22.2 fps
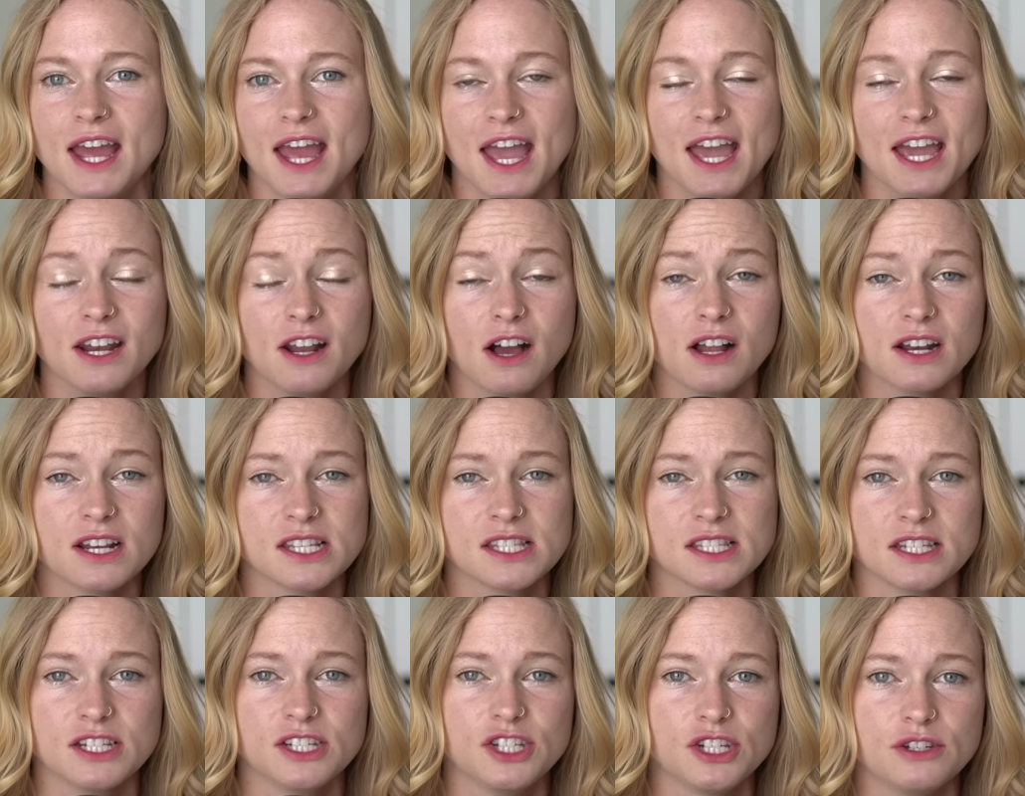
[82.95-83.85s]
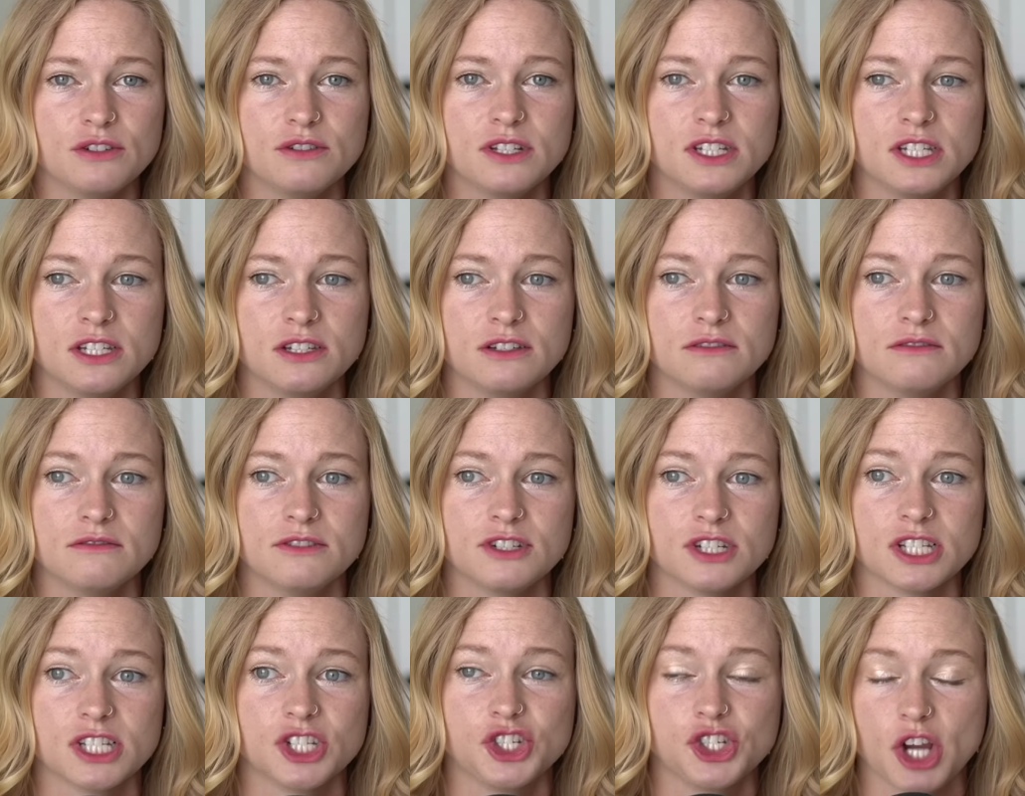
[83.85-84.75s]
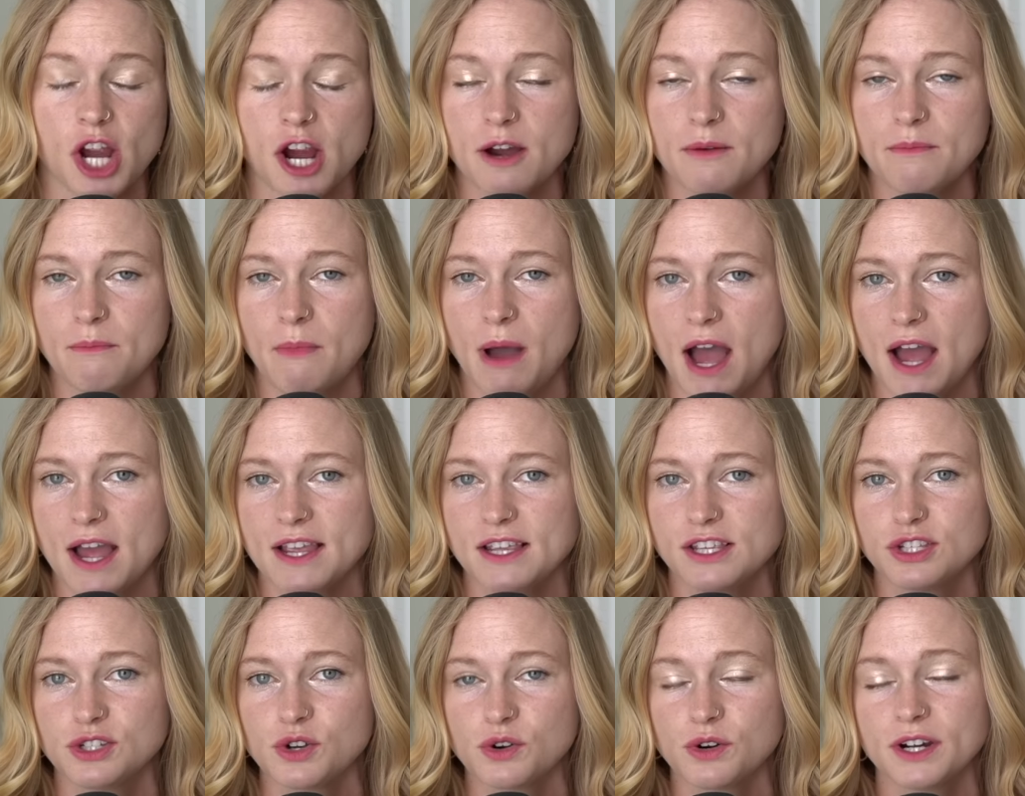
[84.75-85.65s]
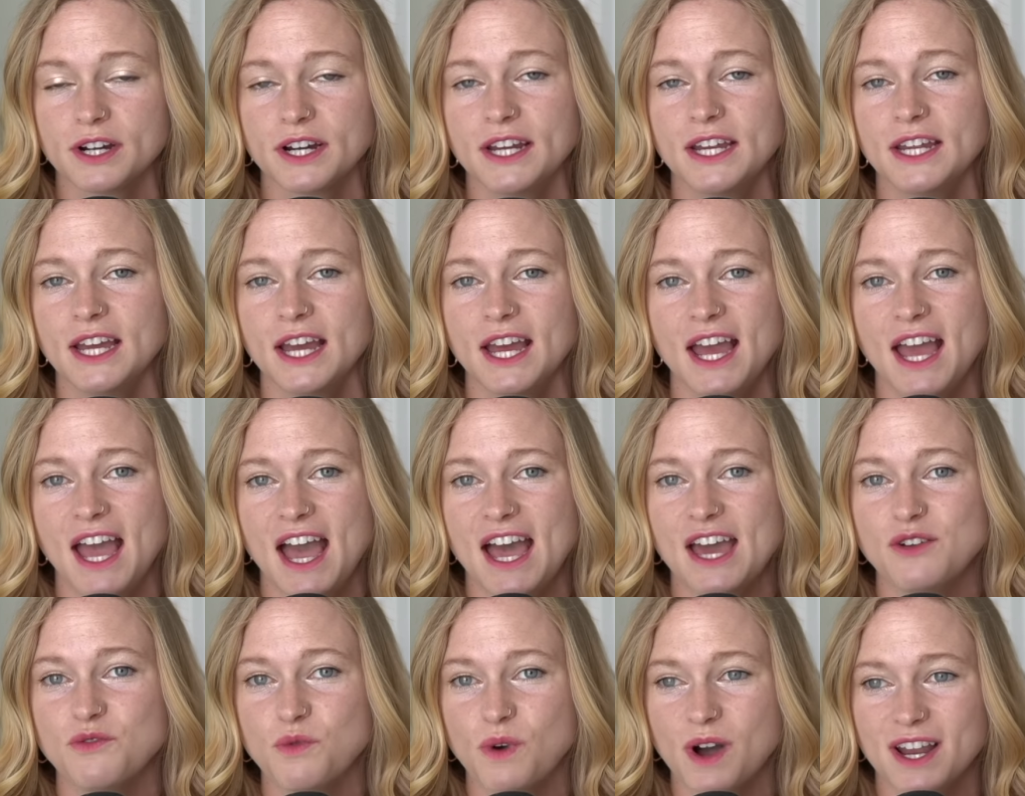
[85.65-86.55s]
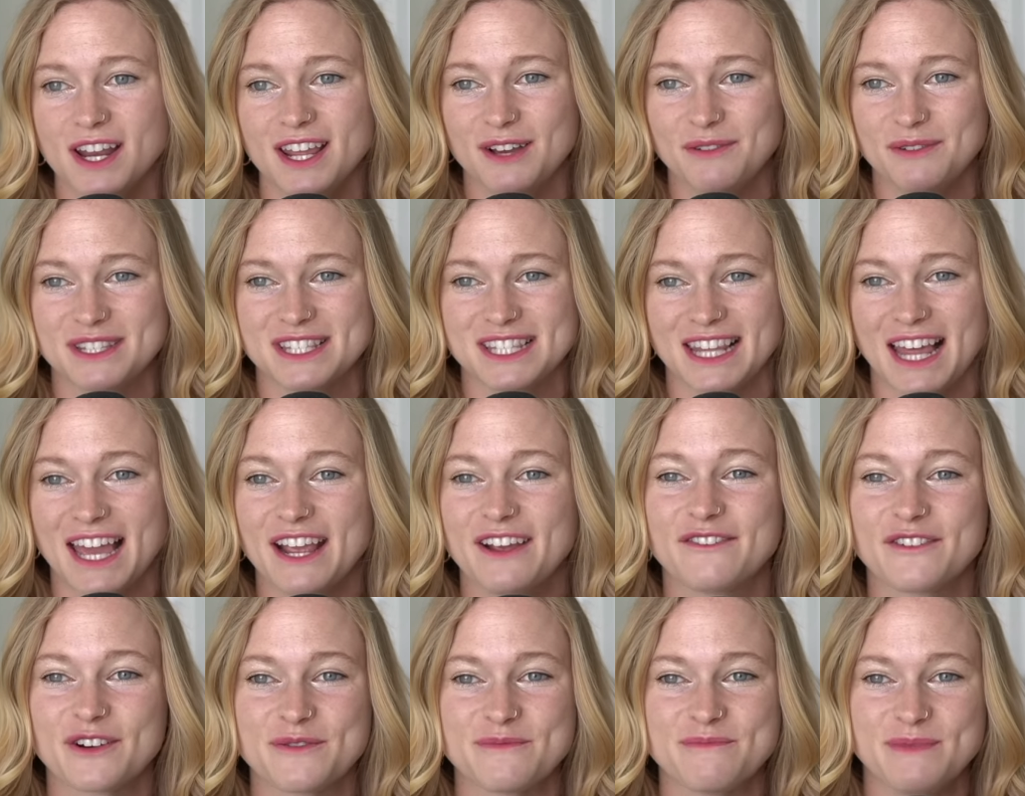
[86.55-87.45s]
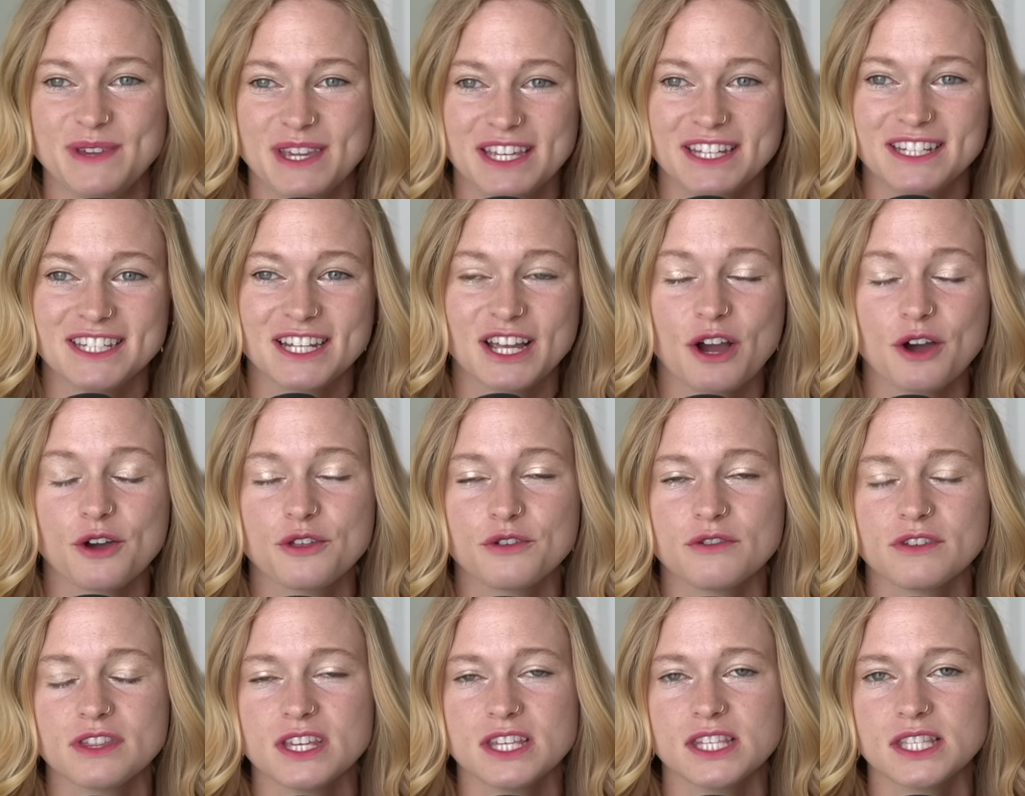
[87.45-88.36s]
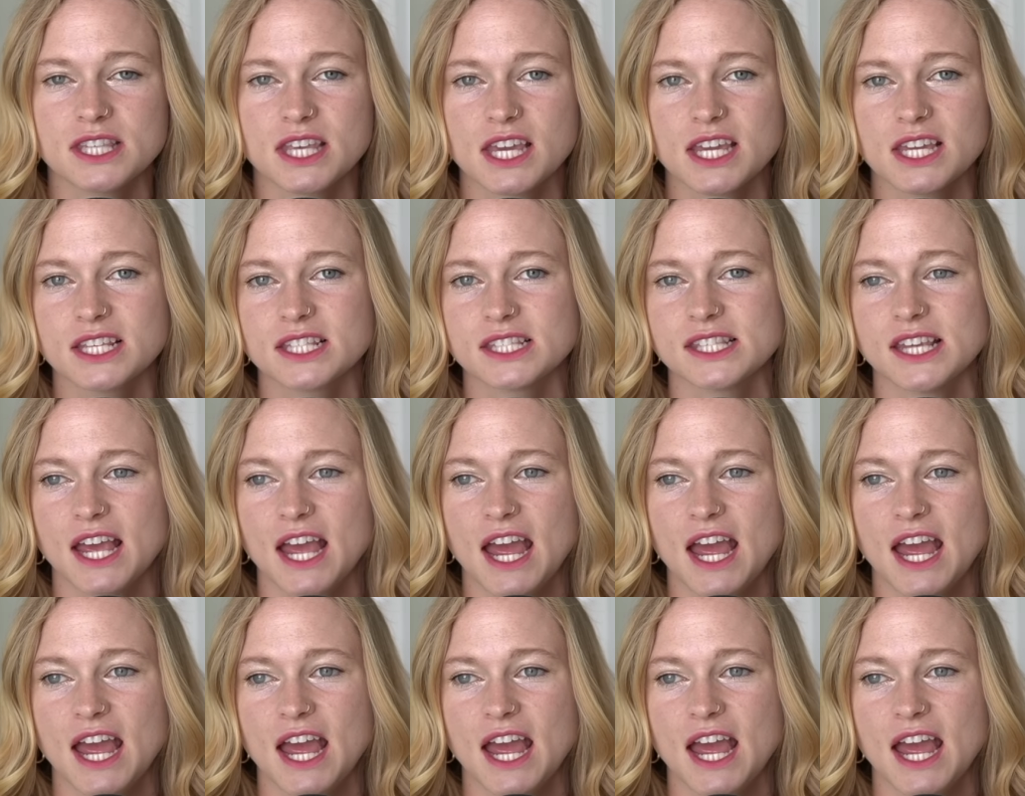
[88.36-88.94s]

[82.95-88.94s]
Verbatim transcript: and honestly too to just share my story and what it was like for me to go through these things